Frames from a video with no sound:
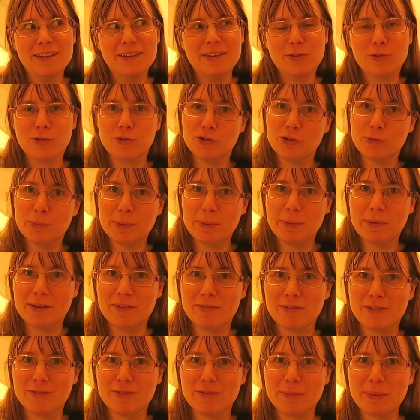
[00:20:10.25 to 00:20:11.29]
so it should be
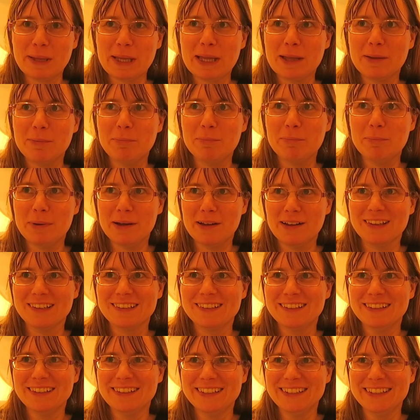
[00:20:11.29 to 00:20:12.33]
perfect for me, but
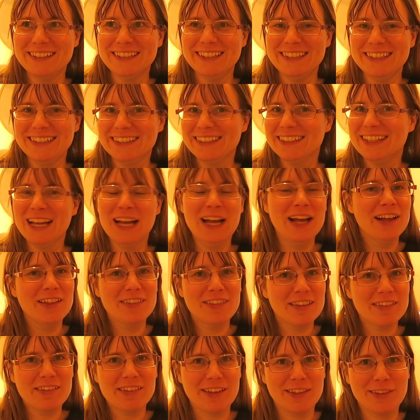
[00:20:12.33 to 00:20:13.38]

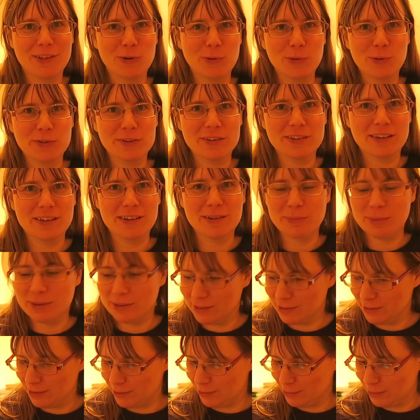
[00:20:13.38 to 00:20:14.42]
they say that all the time
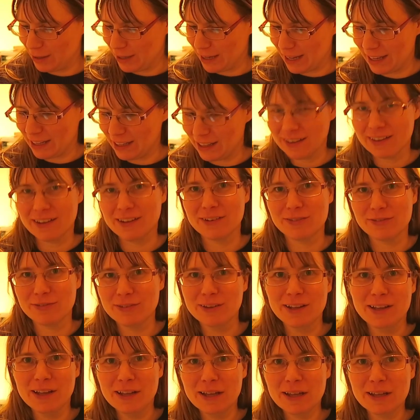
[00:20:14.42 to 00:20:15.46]
about any kind of
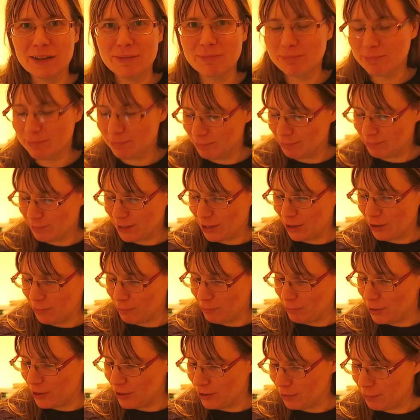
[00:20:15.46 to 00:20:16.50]

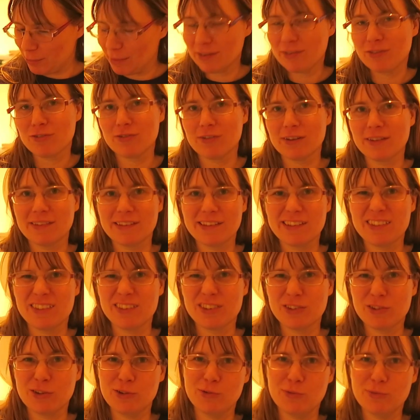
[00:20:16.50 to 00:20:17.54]
murder mystery that
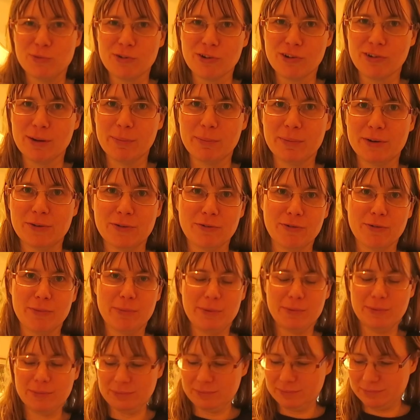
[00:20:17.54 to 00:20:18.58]
isn't too grim and
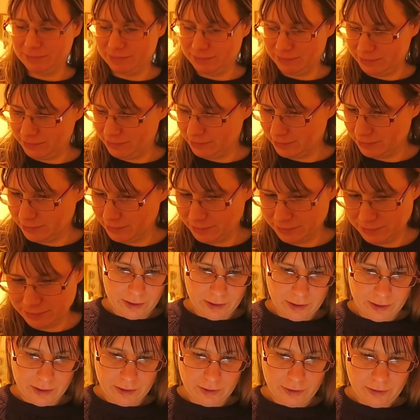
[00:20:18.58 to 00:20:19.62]
horrible.
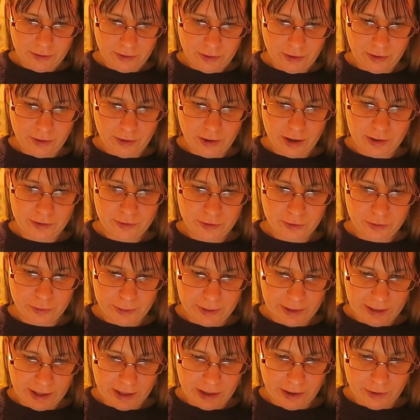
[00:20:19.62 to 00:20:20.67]
So
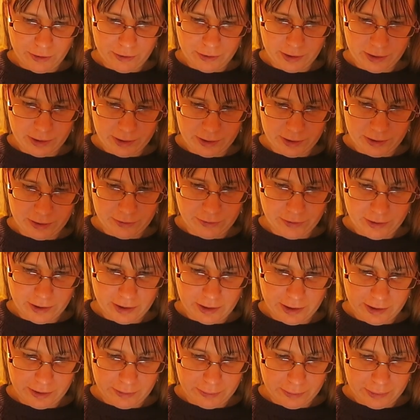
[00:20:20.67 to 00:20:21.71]
128.09
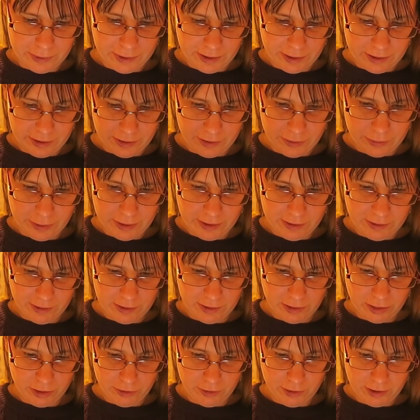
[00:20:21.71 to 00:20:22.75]
divided by
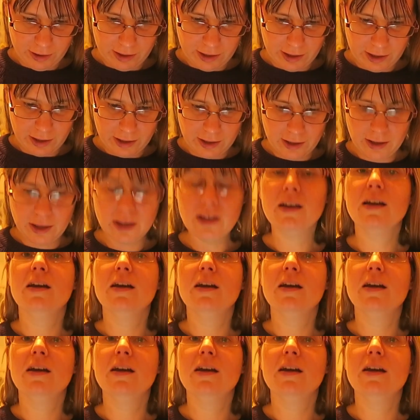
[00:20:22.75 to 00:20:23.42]
23,